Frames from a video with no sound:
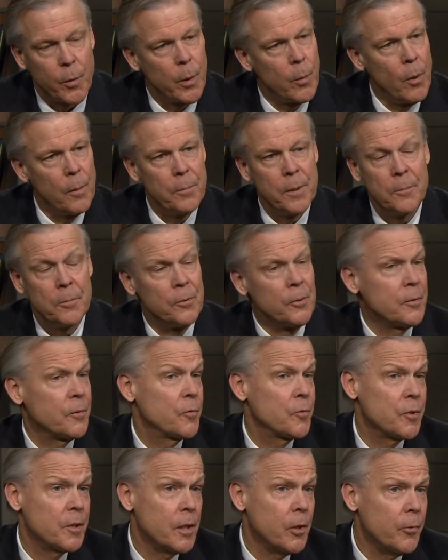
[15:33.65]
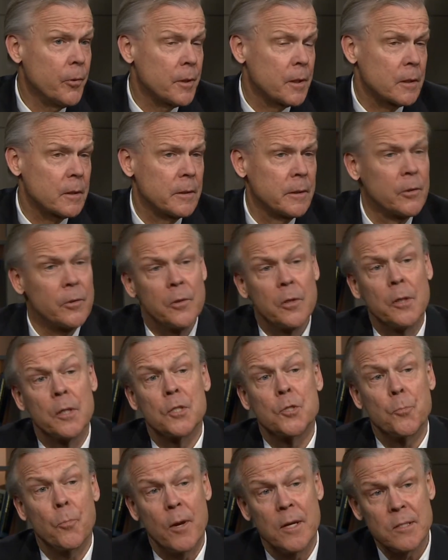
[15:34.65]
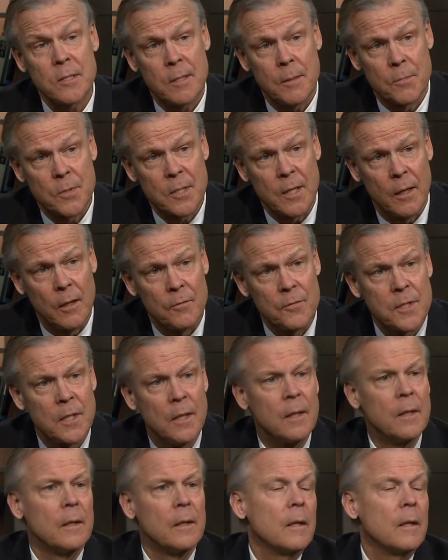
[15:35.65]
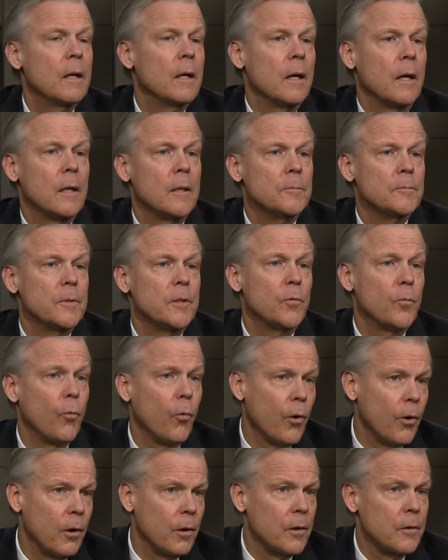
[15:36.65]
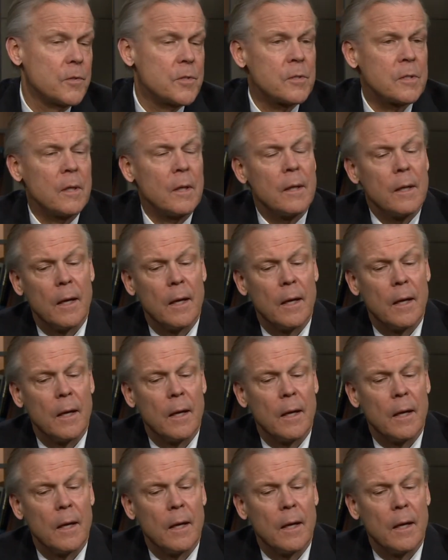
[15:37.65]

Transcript: We want people who can think critically, who can express themselves uh, in words,